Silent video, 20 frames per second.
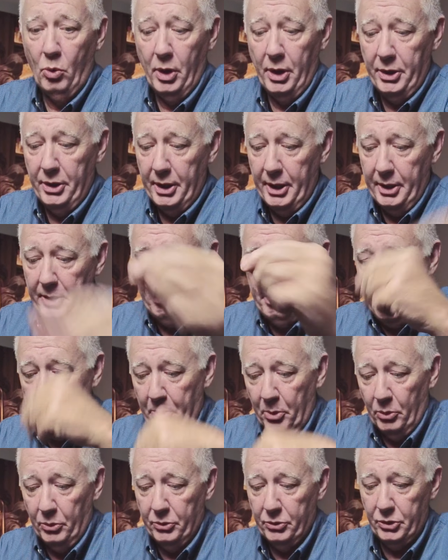one that
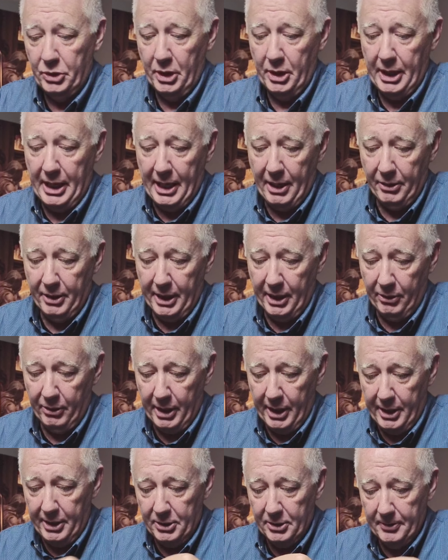people send out
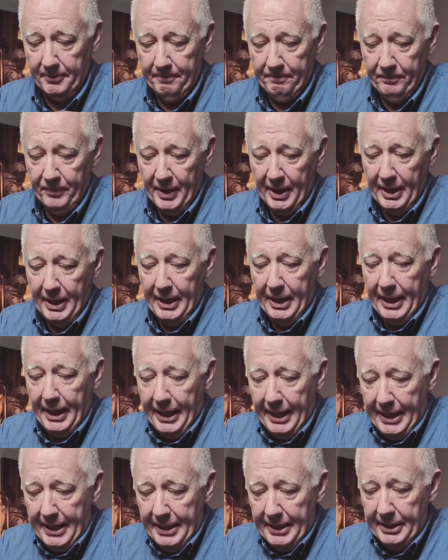nowadays.
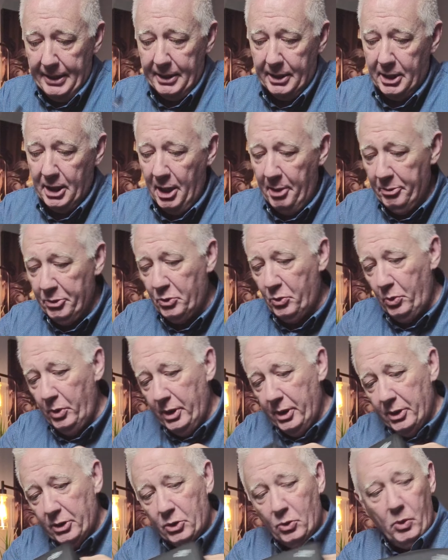And it comes
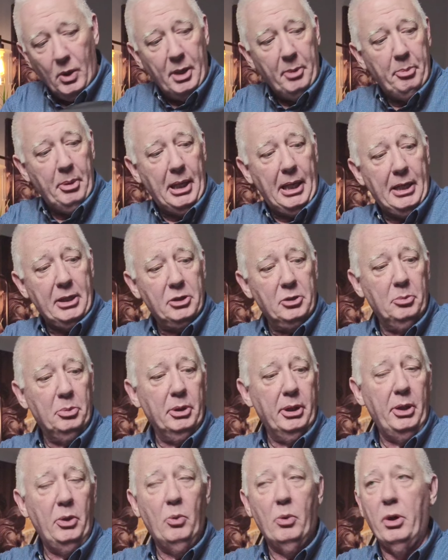with, quite
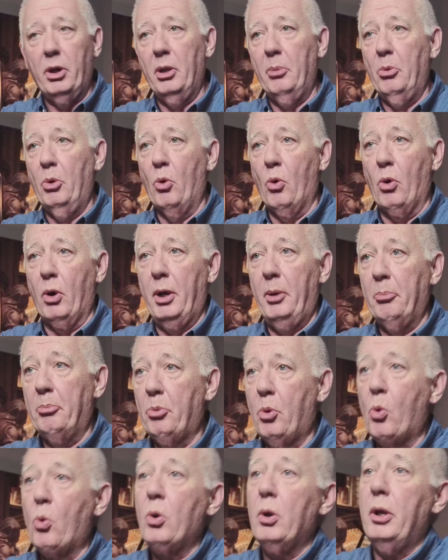possibly, one of the more
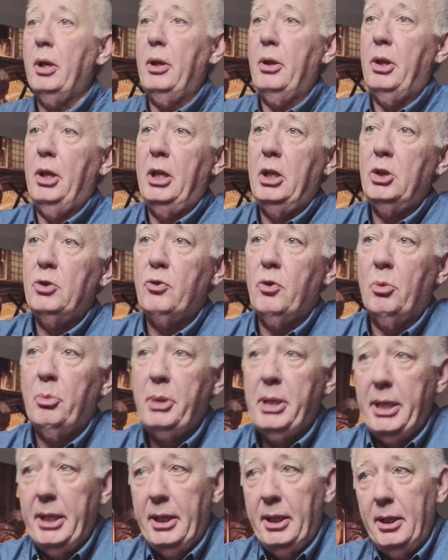important things for
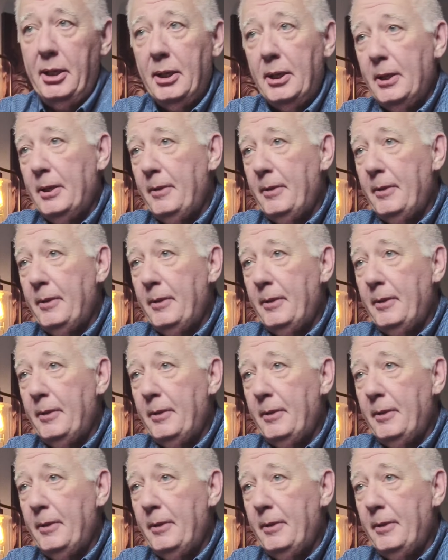me,